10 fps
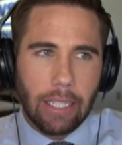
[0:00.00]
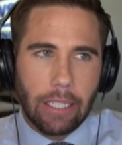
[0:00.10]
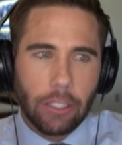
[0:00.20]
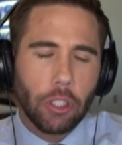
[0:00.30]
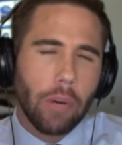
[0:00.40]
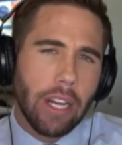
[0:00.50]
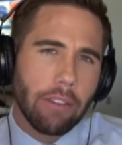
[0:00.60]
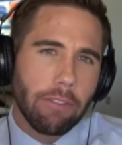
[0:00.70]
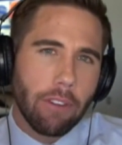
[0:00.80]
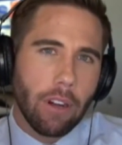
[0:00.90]
a
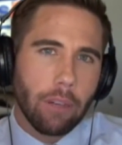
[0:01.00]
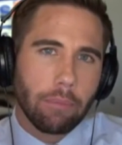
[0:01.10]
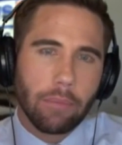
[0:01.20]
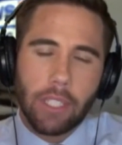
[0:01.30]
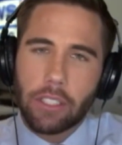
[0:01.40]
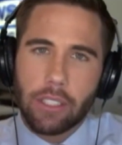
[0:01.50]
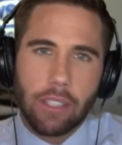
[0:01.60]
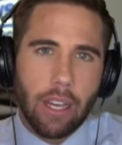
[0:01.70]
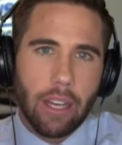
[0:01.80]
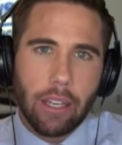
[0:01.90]
train from let's just
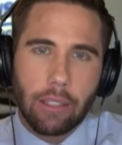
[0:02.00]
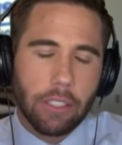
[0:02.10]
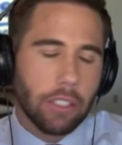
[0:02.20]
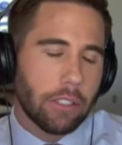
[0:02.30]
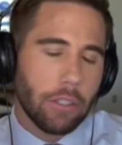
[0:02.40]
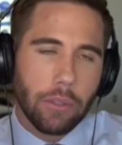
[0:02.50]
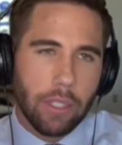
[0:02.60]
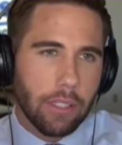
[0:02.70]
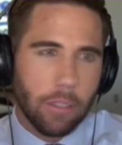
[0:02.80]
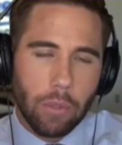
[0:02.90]
say let's just use
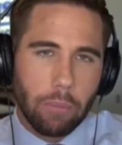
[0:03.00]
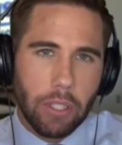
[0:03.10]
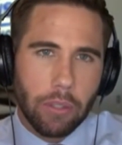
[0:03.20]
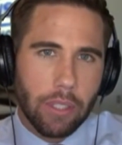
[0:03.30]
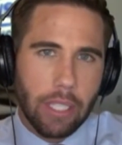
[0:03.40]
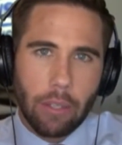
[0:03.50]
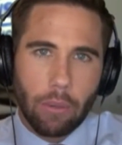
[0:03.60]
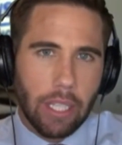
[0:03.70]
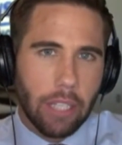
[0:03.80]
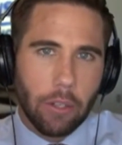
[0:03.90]
it since we've been using it
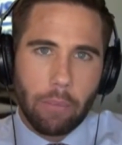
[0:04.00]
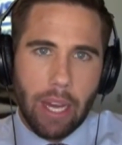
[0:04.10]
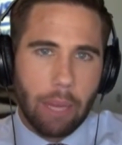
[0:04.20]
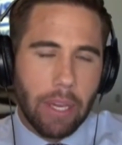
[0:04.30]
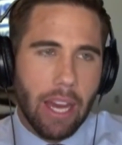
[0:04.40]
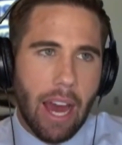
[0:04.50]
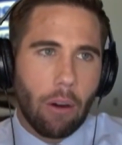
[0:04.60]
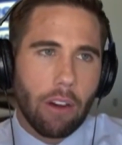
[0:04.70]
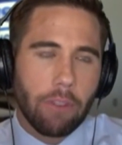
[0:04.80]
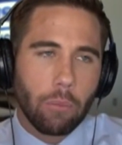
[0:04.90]
Orlando to Miami,
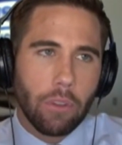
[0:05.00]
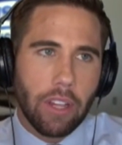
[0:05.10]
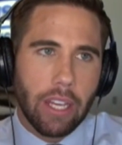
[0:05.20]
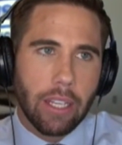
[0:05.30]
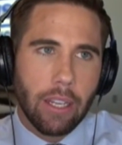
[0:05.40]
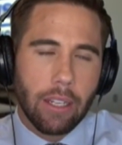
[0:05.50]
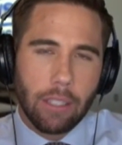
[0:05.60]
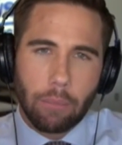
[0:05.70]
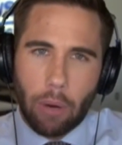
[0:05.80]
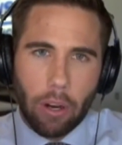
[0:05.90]
how often will they
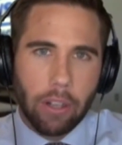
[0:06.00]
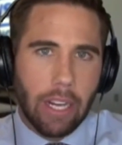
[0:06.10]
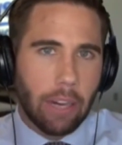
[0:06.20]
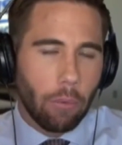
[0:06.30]
depart and